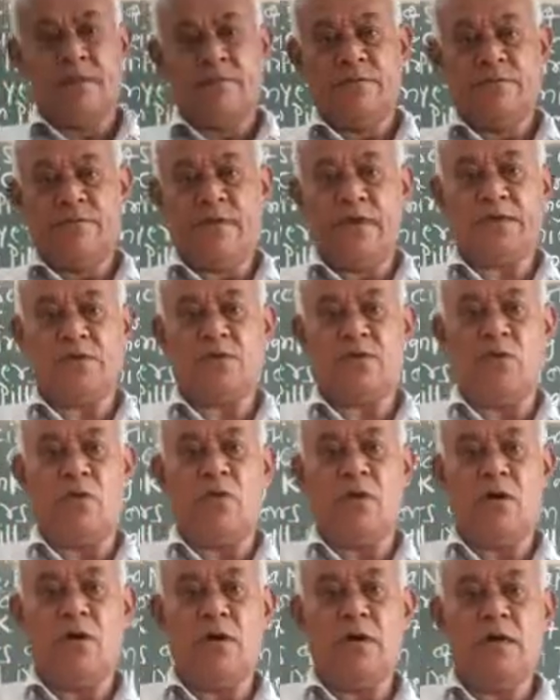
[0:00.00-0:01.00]
which
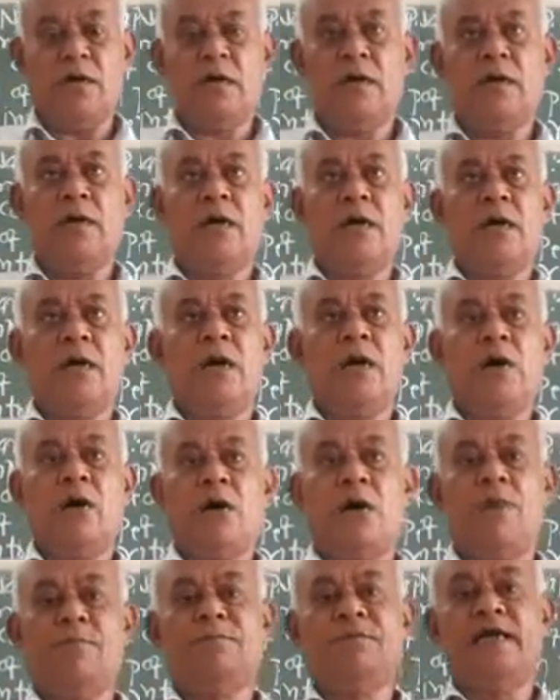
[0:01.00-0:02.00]
called
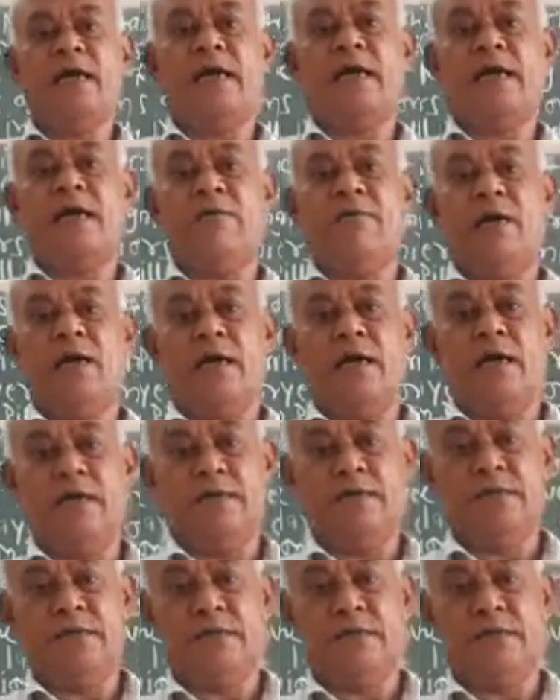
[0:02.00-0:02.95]
objective lens